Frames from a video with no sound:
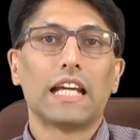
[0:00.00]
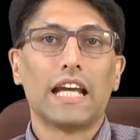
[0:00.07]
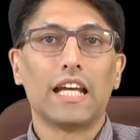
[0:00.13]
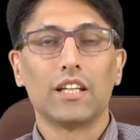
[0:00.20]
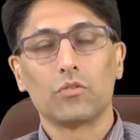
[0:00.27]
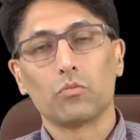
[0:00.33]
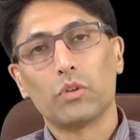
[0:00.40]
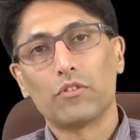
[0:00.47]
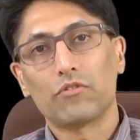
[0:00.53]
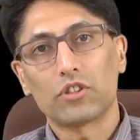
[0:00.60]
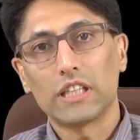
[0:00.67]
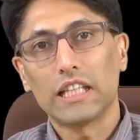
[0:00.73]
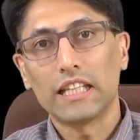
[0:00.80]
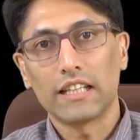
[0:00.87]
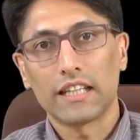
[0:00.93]
And we've
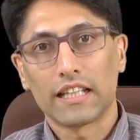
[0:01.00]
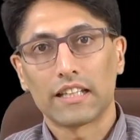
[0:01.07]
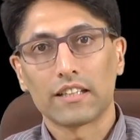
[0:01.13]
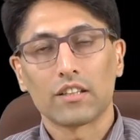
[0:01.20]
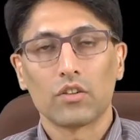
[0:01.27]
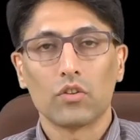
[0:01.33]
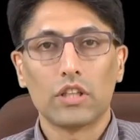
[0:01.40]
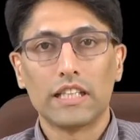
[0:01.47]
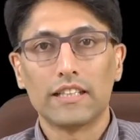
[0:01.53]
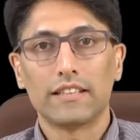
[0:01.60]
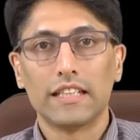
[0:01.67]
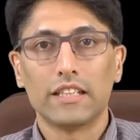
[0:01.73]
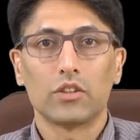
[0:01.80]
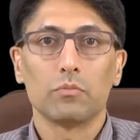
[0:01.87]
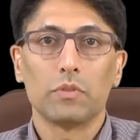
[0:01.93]
seen that
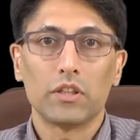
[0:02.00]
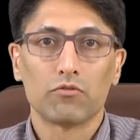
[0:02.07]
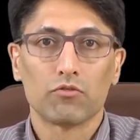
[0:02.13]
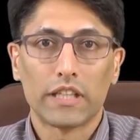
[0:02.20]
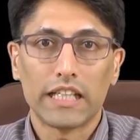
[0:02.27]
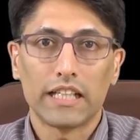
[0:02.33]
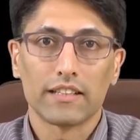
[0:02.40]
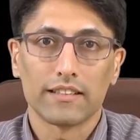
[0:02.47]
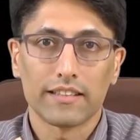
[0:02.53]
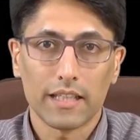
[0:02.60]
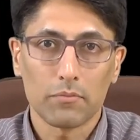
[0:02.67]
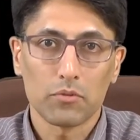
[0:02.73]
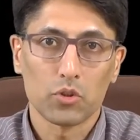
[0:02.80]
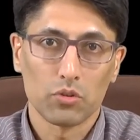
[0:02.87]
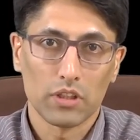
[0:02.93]
these need to be
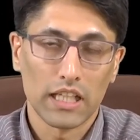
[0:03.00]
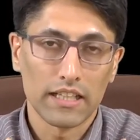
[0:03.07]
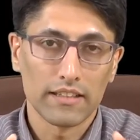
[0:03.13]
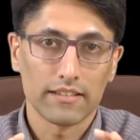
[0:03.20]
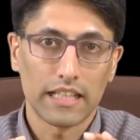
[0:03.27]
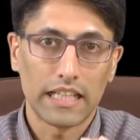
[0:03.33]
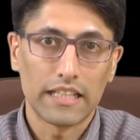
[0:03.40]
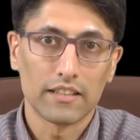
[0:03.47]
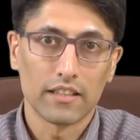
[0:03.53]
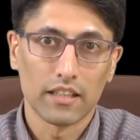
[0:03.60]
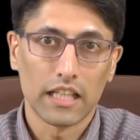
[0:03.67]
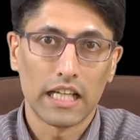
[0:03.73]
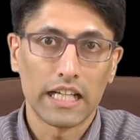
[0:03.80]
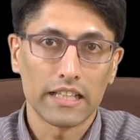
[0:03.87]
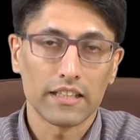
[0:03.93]
reconceptualized in the
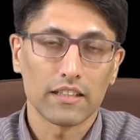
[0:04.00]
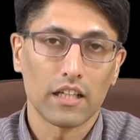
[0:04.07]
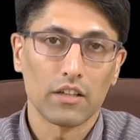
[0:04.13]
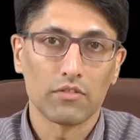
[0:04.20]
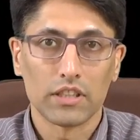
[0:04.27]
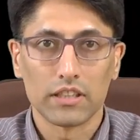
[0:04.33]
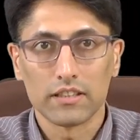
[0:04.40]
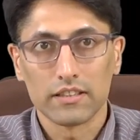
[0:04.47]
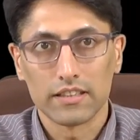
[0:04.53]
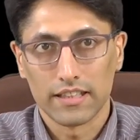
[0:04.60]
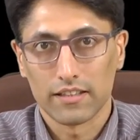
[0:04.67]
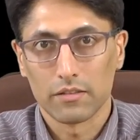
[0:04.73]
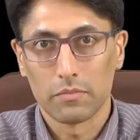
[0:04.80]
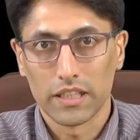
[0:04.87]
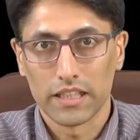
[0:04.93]
light of the
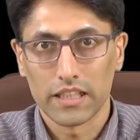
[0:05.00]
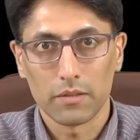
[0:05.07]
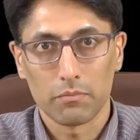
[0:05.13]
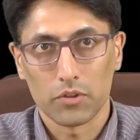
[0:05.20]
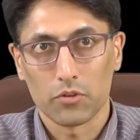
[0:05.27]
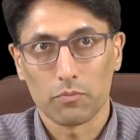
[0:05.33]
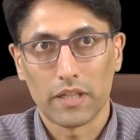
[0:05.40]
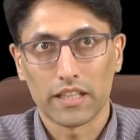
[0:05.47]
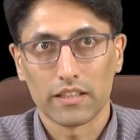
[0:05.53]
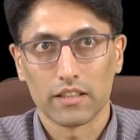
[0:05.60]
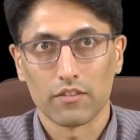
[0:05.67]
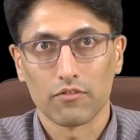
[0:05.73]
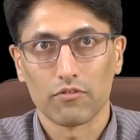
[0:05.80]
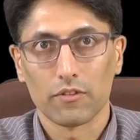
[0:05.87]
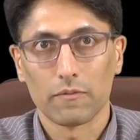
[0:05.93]
disability
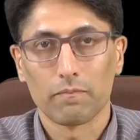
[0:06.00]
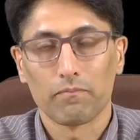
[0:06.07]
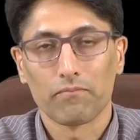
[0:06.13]
perspective.